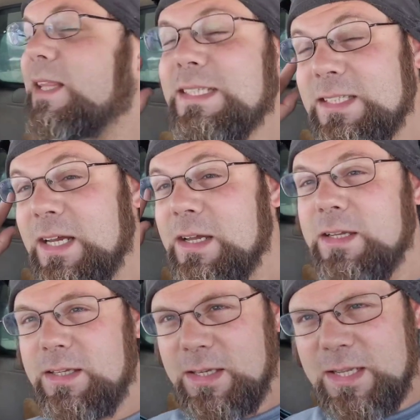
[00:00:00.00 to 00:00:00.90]
Let's
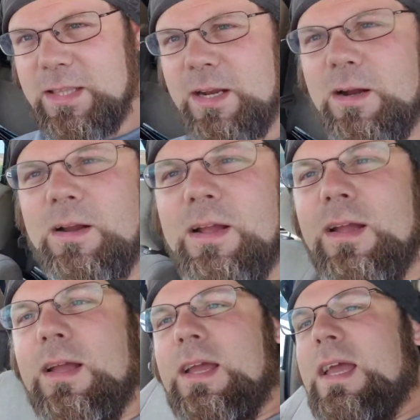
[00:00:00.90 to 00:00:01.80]
get in there
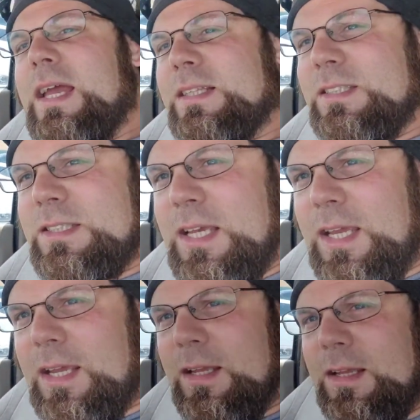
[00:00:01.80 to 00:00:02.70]
and
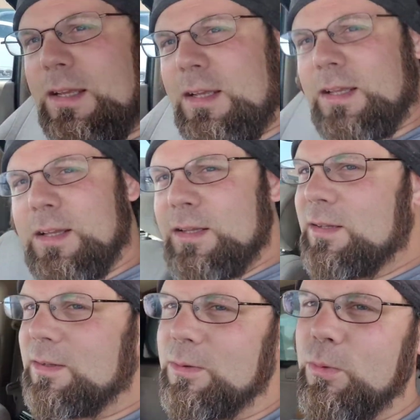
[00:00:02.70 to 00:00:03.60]
see.
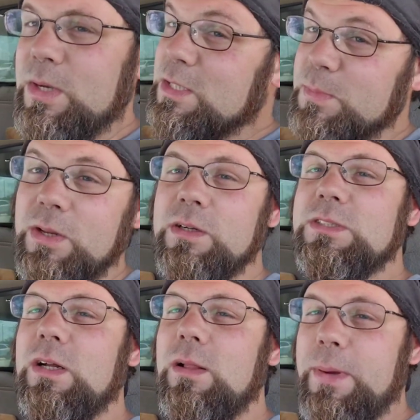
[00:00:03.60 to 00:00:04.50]
What is
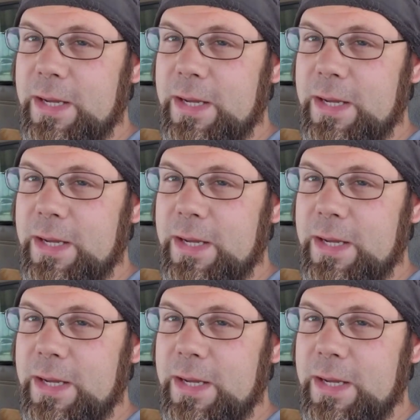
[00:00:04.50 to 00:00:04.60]
Menards all